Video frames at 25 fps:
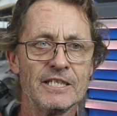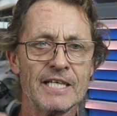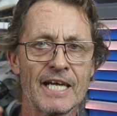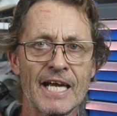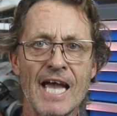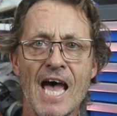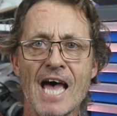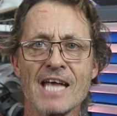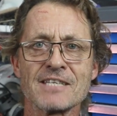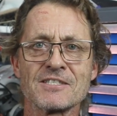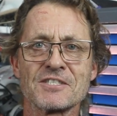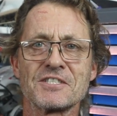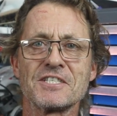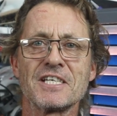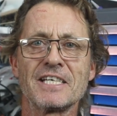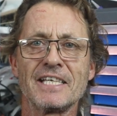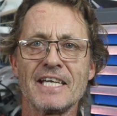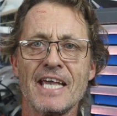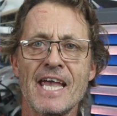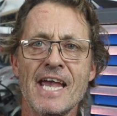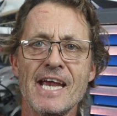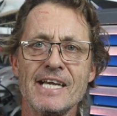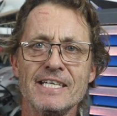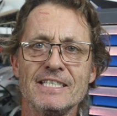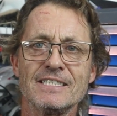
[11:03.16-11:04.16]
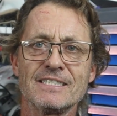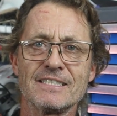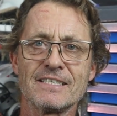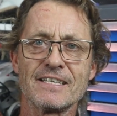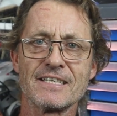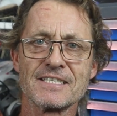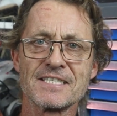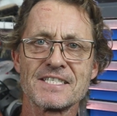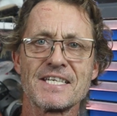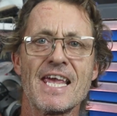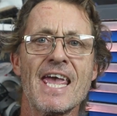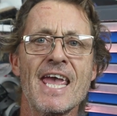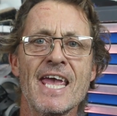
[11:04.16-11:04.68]
You can't stick your head in the
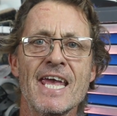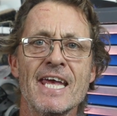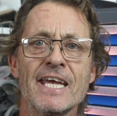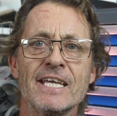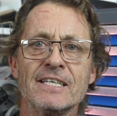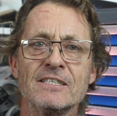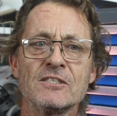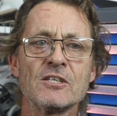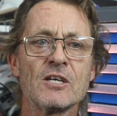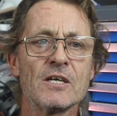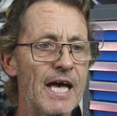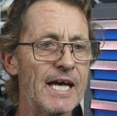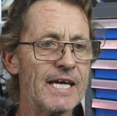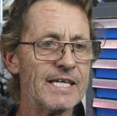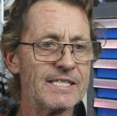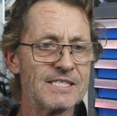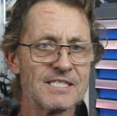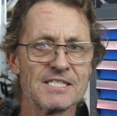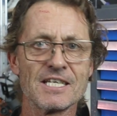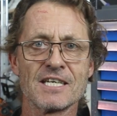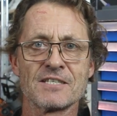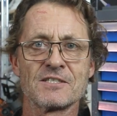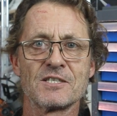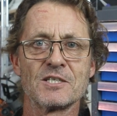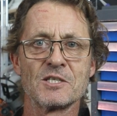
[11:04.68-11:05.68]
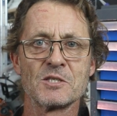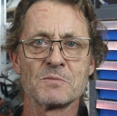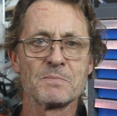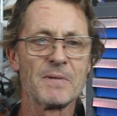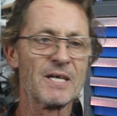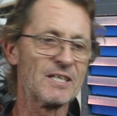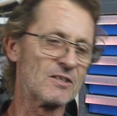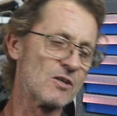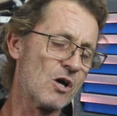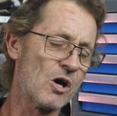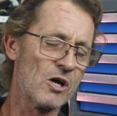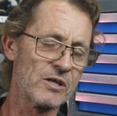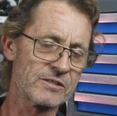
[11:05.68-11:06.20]
sand and just
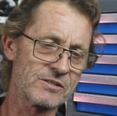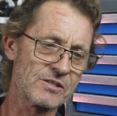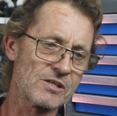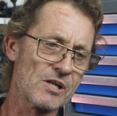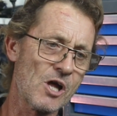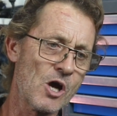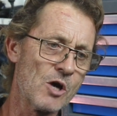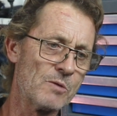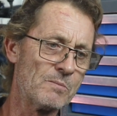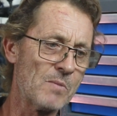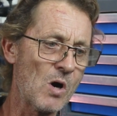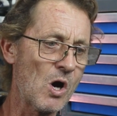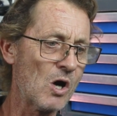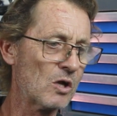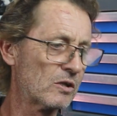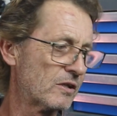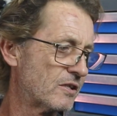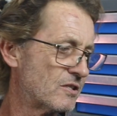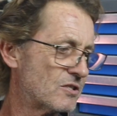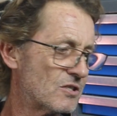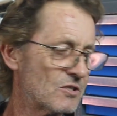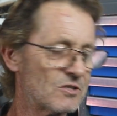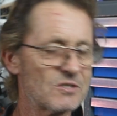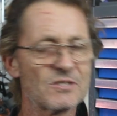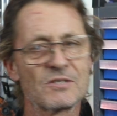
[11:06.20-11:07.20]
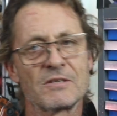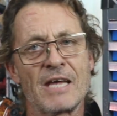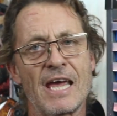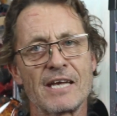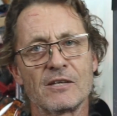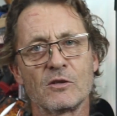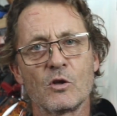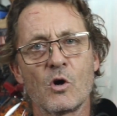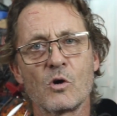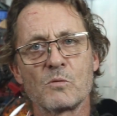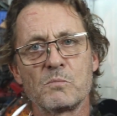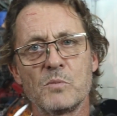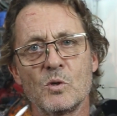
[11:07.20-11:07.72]
expect, oh, it's low mileage, it's had
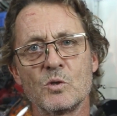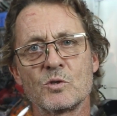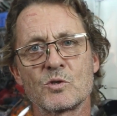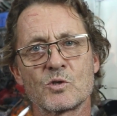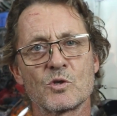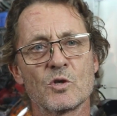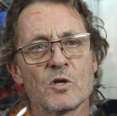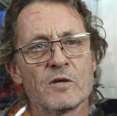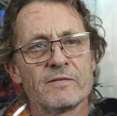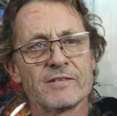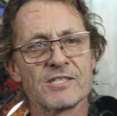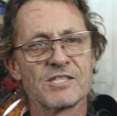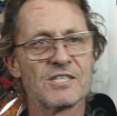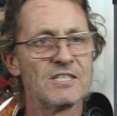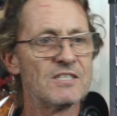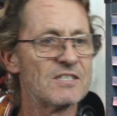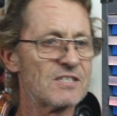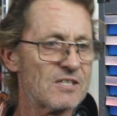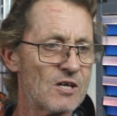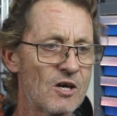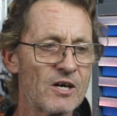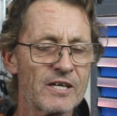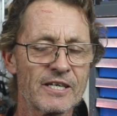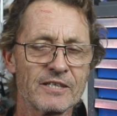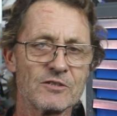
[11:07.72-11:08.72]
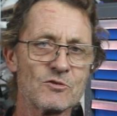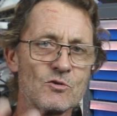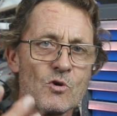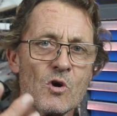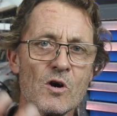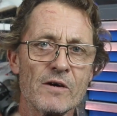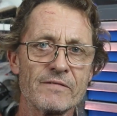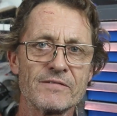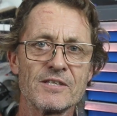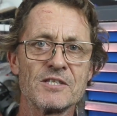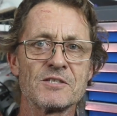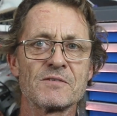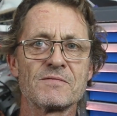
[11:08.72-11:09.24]
logbook servicing, so I can
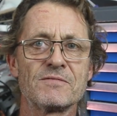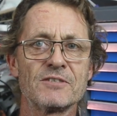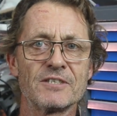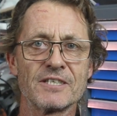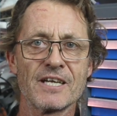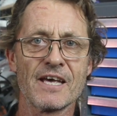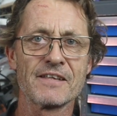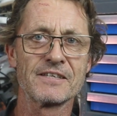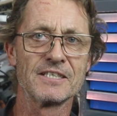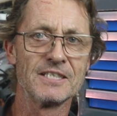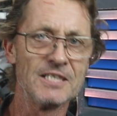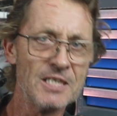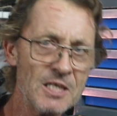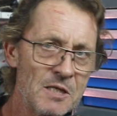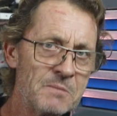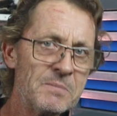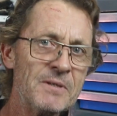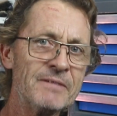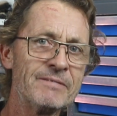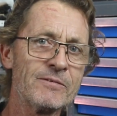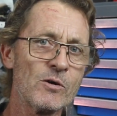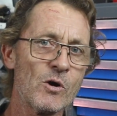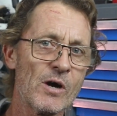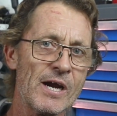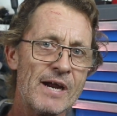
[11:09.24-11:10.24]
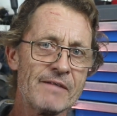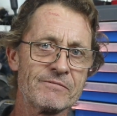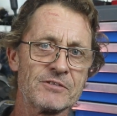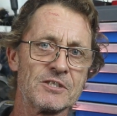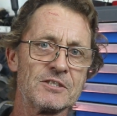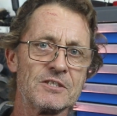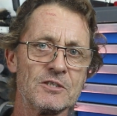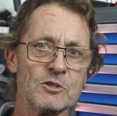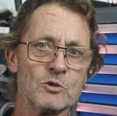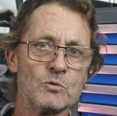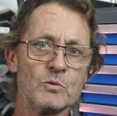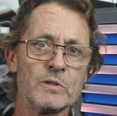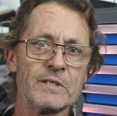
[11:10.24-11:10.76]
drive this for another year before I have to
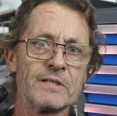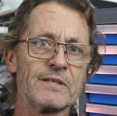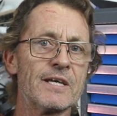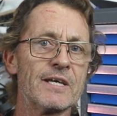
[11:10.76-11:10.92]
deal with